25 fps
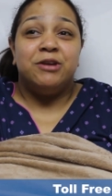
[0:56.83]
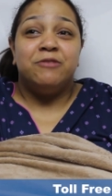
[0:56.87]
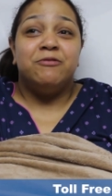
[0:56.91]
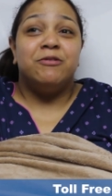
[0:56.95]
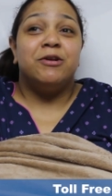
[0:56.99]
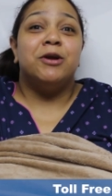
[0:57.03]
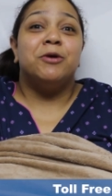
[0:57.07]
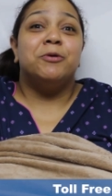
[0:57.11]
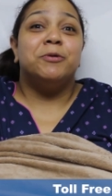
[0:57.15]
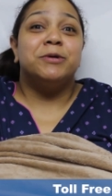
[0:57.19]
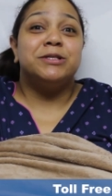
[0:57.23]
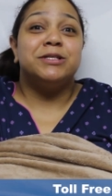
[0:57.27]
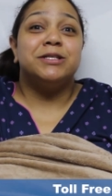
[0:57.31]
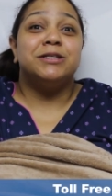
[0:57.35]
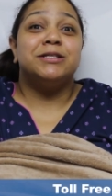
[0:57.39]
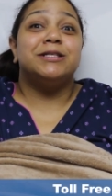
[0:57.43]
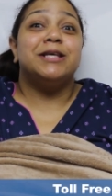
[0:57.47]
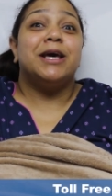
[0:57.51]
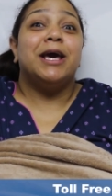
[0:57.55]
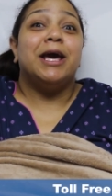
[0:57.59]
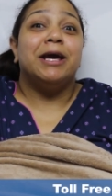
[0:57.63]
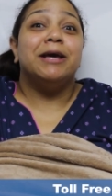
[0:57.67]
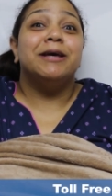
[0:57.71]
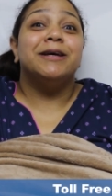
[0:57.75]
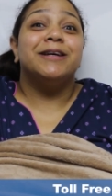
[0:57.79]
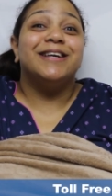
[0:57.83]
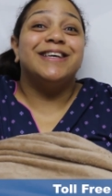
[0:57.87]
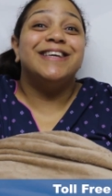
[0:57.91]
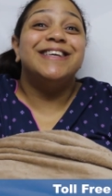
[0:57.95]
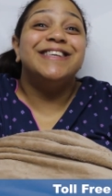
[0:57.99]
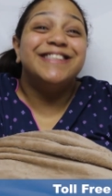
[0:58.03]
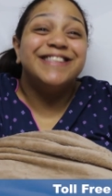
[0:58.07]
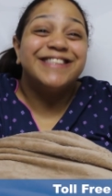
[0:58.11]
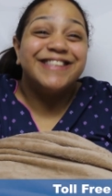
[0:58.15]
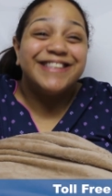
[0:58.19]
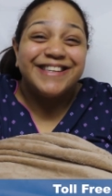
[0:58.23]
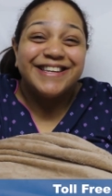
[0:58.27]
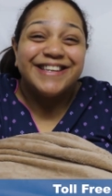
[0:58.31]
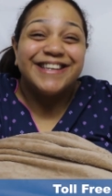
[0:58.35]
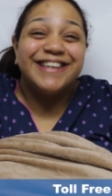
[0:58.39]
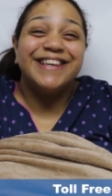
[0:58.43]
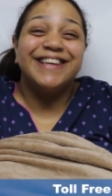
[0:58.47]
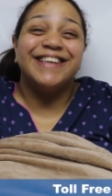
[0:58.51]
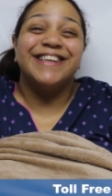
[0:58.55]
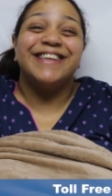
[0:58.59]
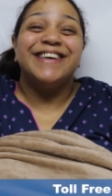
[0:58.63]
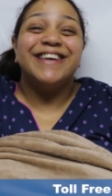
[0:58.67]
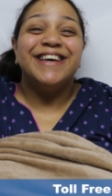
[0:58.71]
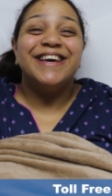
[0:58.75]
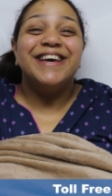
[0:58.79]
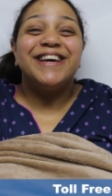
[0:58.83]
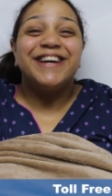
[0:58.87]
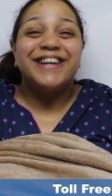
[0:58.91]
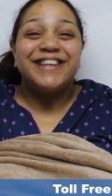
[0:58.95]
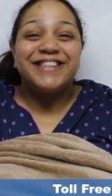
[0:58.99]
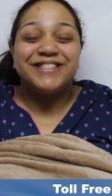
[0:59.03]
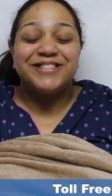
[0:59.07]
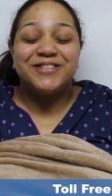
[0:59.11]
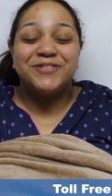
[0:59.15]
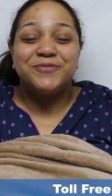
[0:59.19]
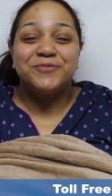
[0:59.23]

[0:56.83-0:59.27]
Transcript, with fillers: even know what to say because